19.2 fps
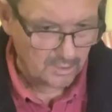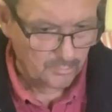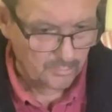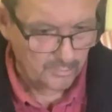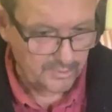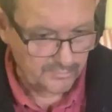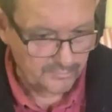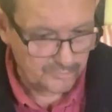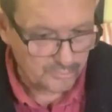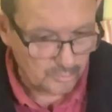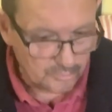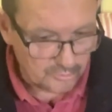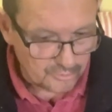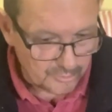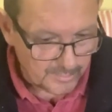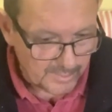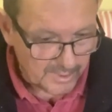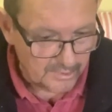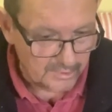We've
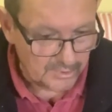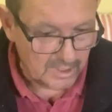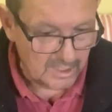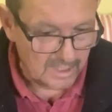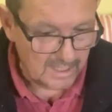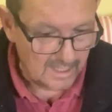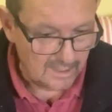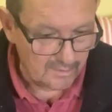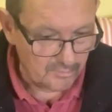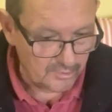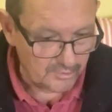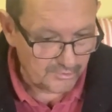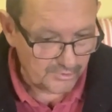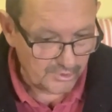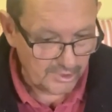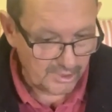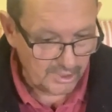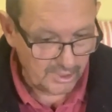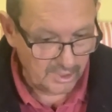talked about the
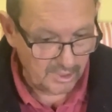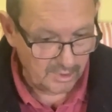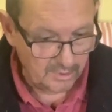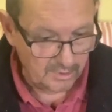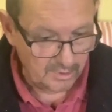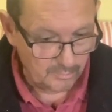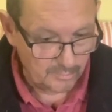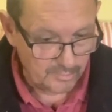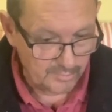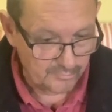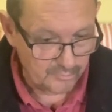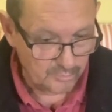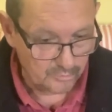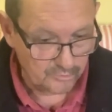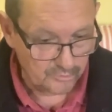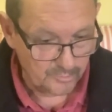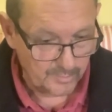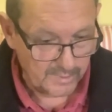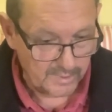clarity, we've
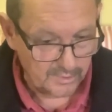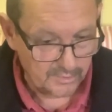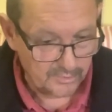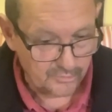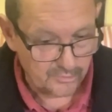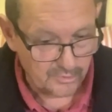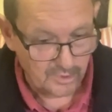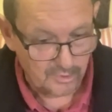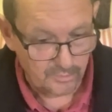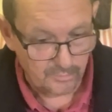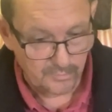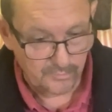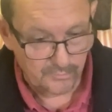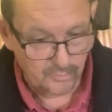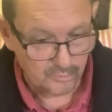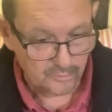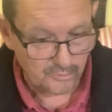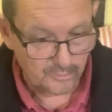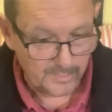talked about the strength, we've
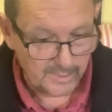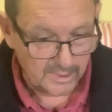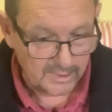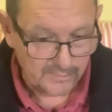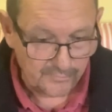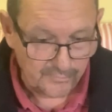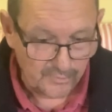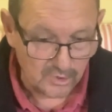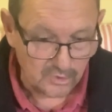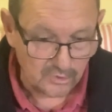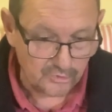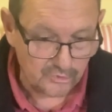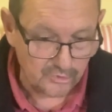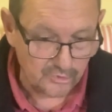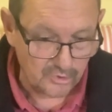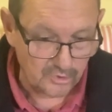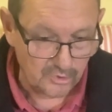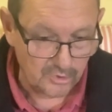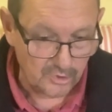talked about the
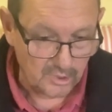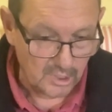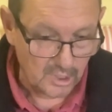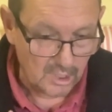function.